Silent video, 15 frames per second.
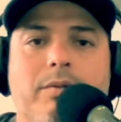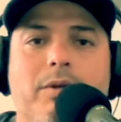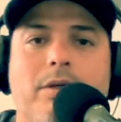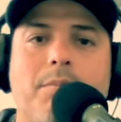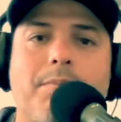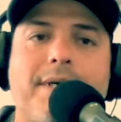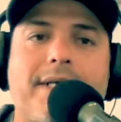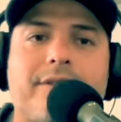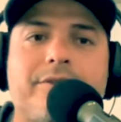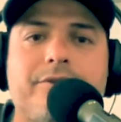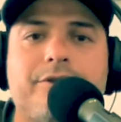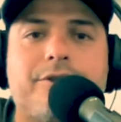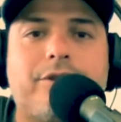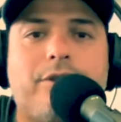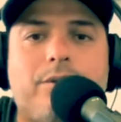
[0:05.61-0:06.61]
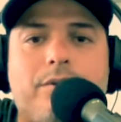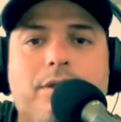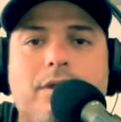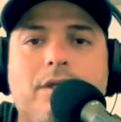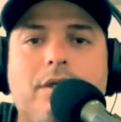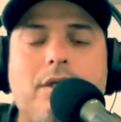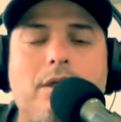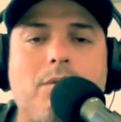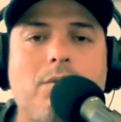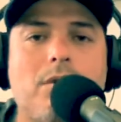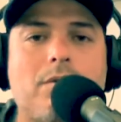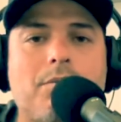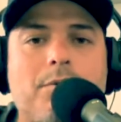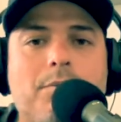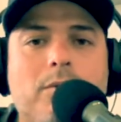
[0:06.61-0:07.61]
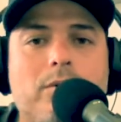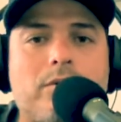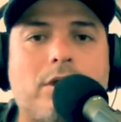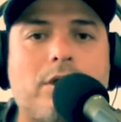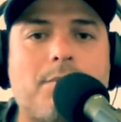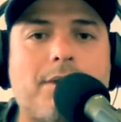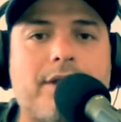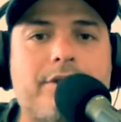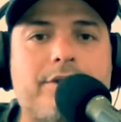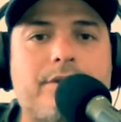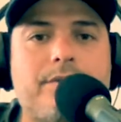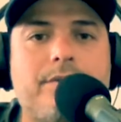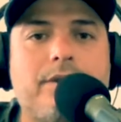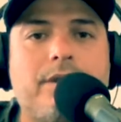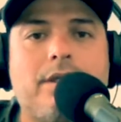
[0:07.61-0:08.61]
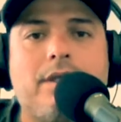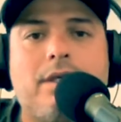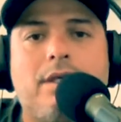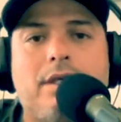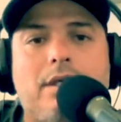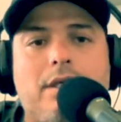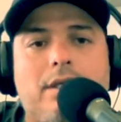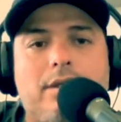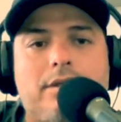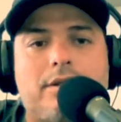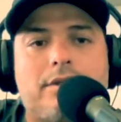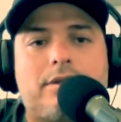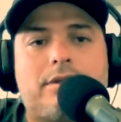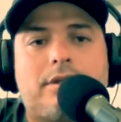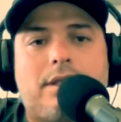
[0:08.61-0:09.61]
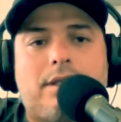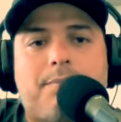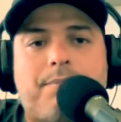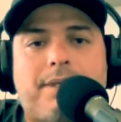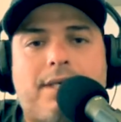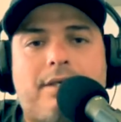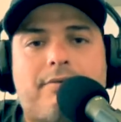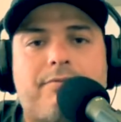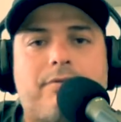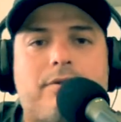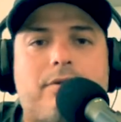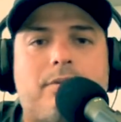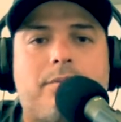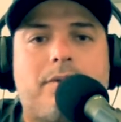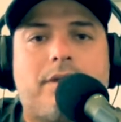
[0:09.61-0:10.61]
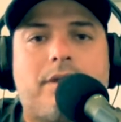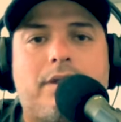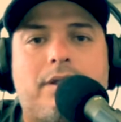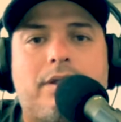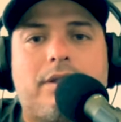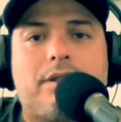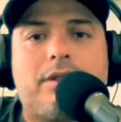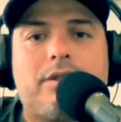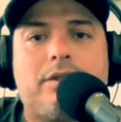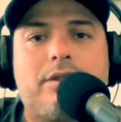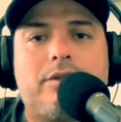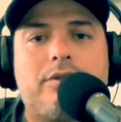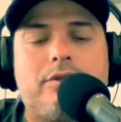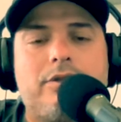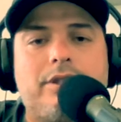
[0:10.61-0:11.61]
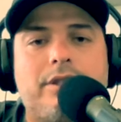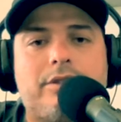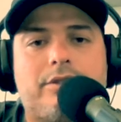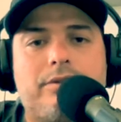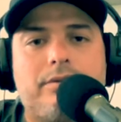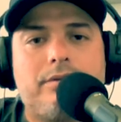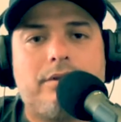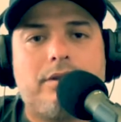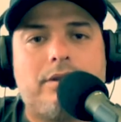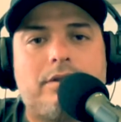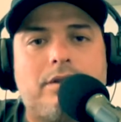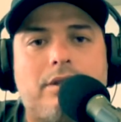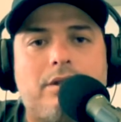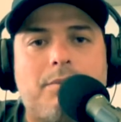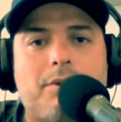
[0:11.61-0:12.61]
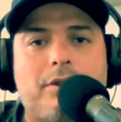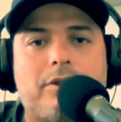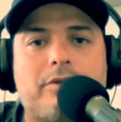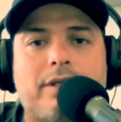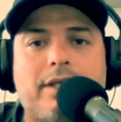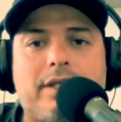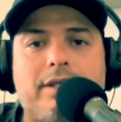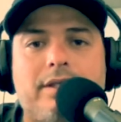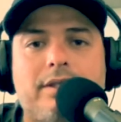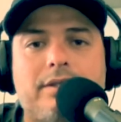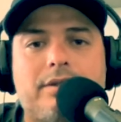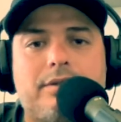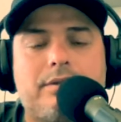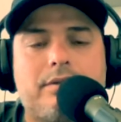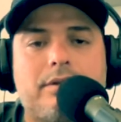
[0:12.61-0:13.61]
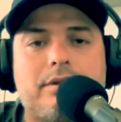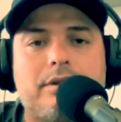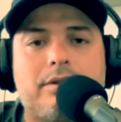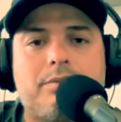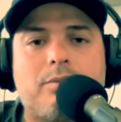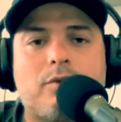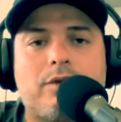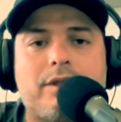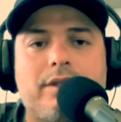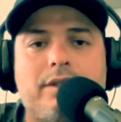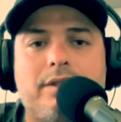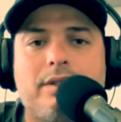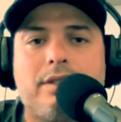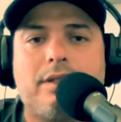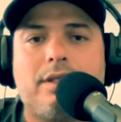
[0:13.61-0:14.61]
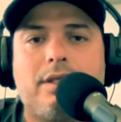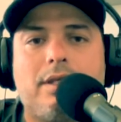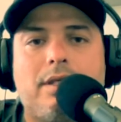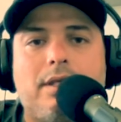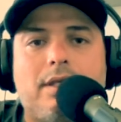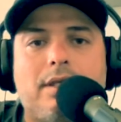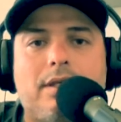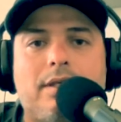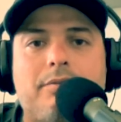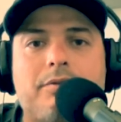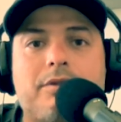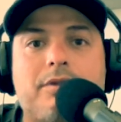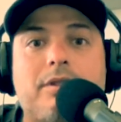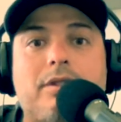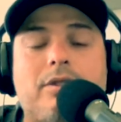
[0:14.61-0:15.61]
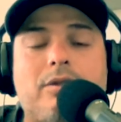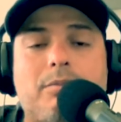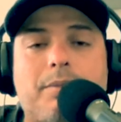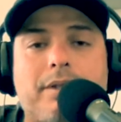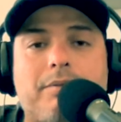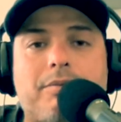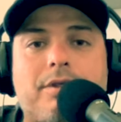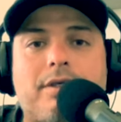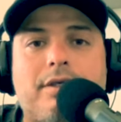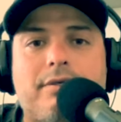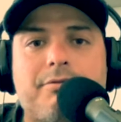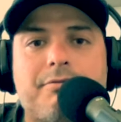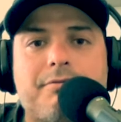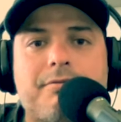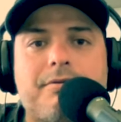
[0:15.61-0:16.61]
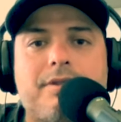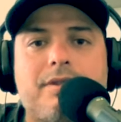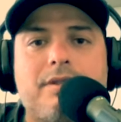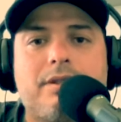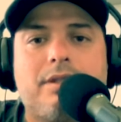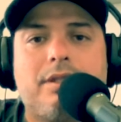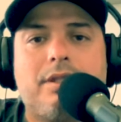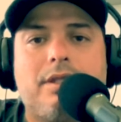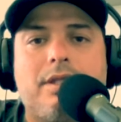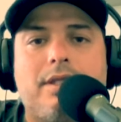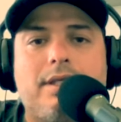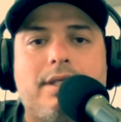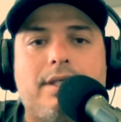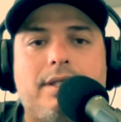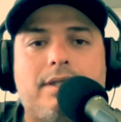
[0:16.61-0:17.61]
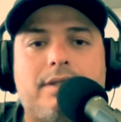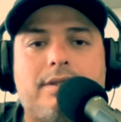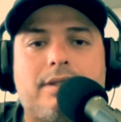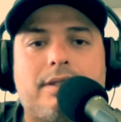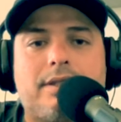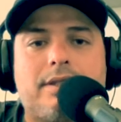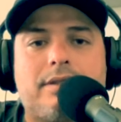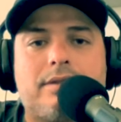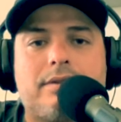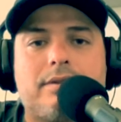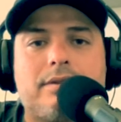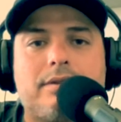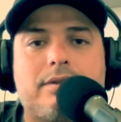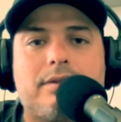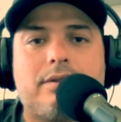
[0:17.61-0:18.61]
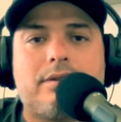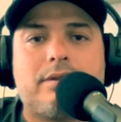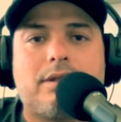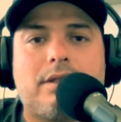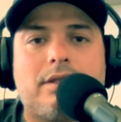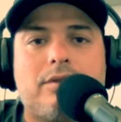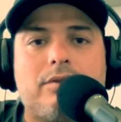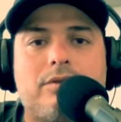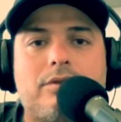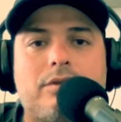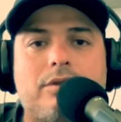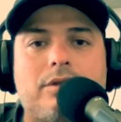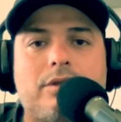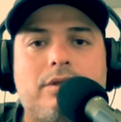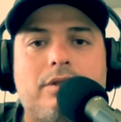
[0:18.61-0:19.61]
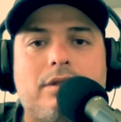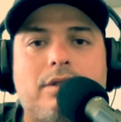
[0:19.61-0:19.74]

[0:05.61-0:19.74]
welcome back to the show. Welcome to Bold Talk by Joe. Just got back from uh, jiu-jitsu, this little bit of training this this morning. It was a little bit rough and uh, I didn't do so good.